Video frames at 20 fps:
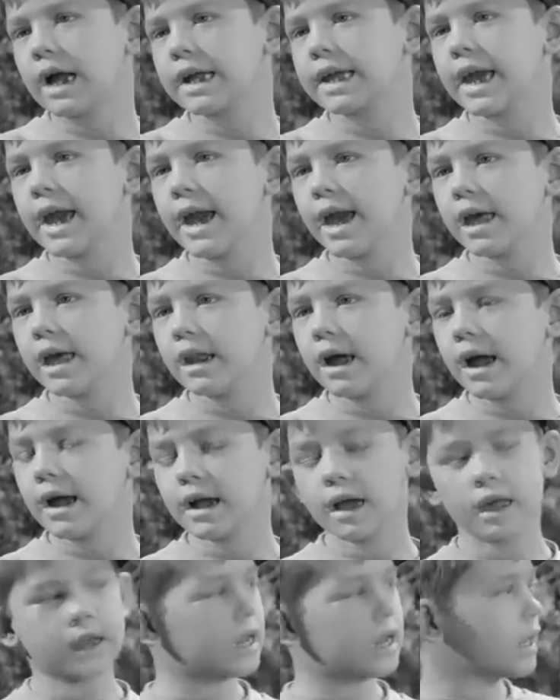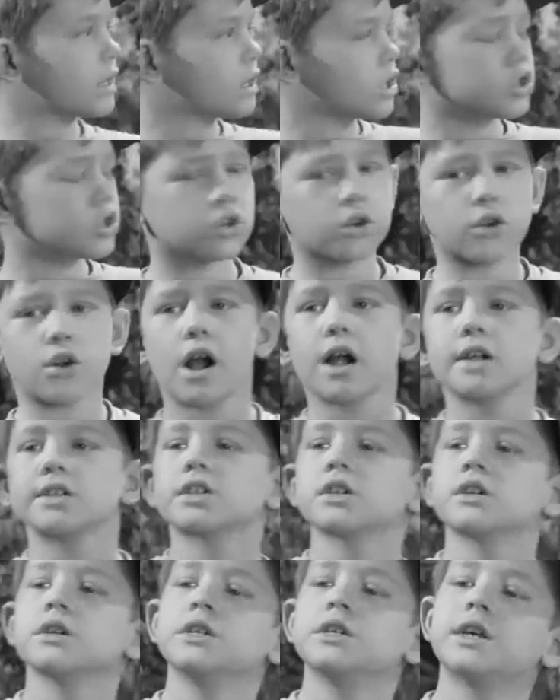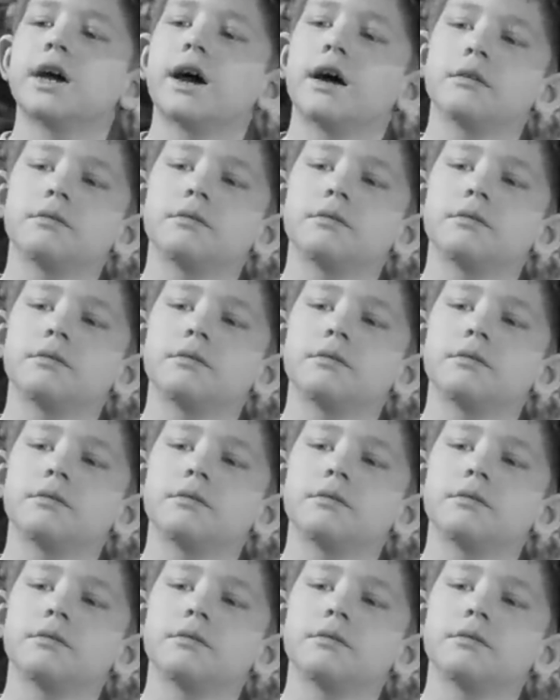I can't. I gotta get this garage cleaned